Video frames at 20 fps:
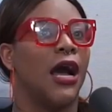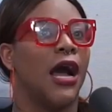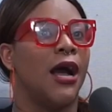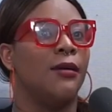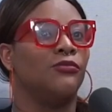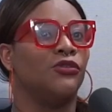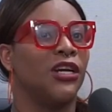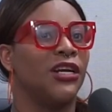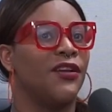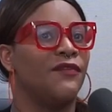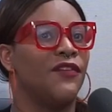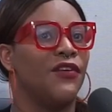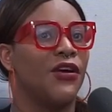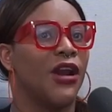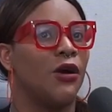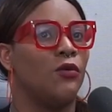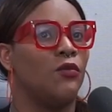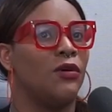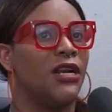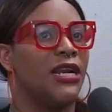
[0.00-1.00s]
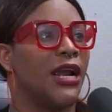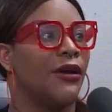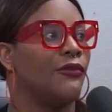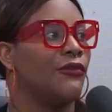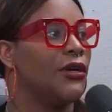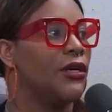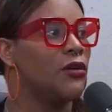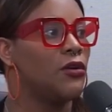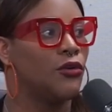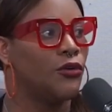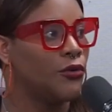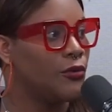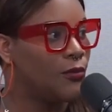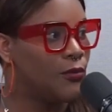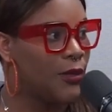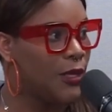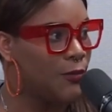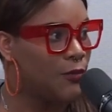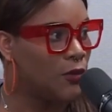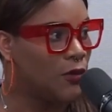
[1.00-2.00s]
I'm trying to figure out when did I ridicule
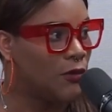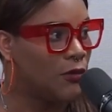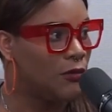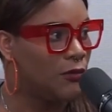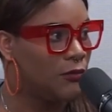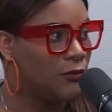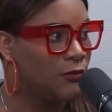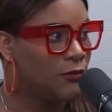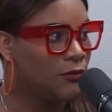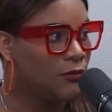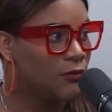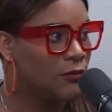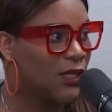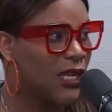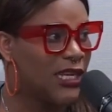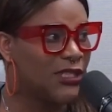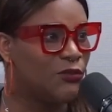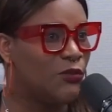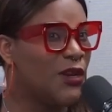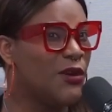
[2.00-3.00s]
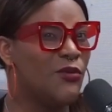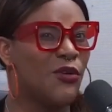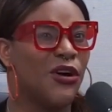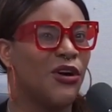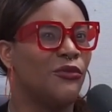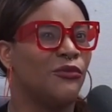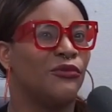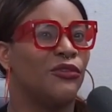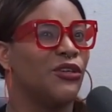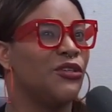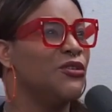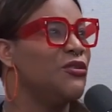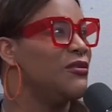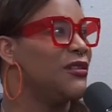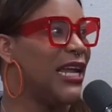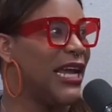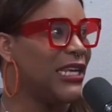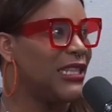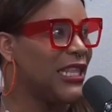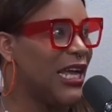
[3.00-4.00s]
people because we weren't rude
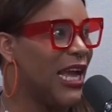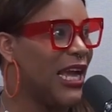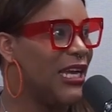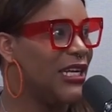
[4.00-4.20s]
like that.